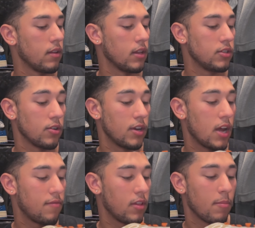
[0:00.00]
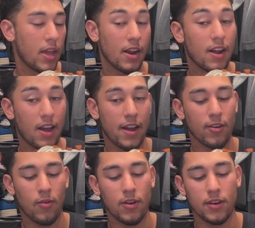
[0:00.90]
These are definitely made at a higher
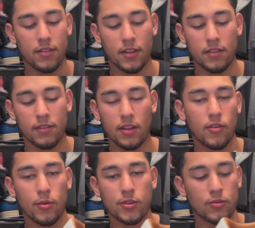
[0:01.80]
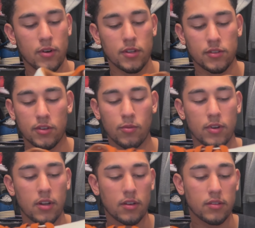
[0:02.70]
quality than the newer Jordans and newer
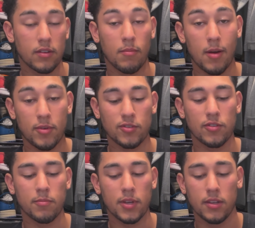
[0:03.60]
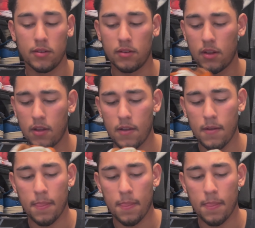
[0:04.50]
Dunks, in my personal opinion.